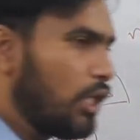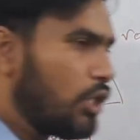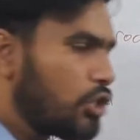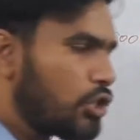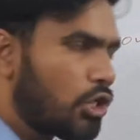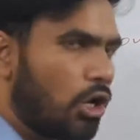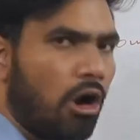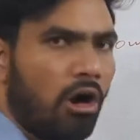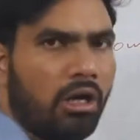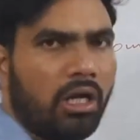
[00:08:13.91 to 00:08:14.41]

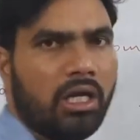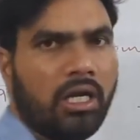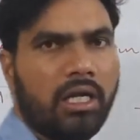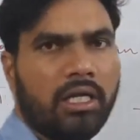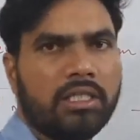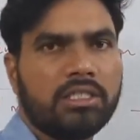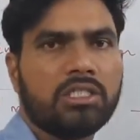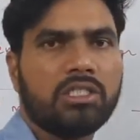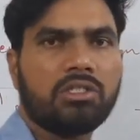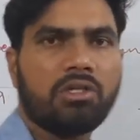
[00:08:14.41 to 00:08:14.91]
shorter
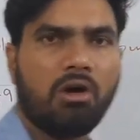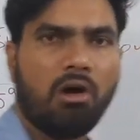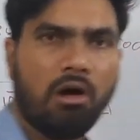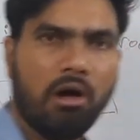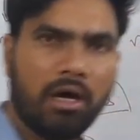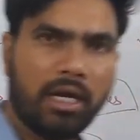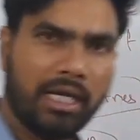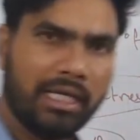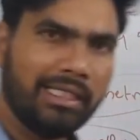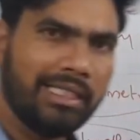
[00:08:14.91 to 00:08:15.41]
lengths,
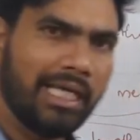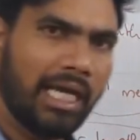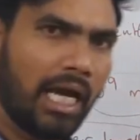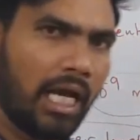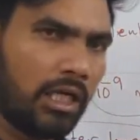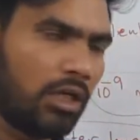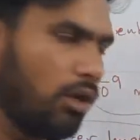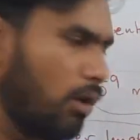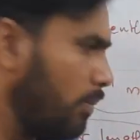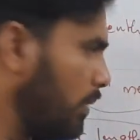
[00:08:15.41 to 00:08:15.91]
or at the
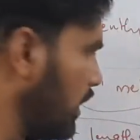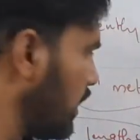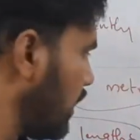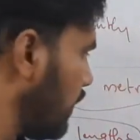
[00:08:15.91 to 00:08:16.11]
atomic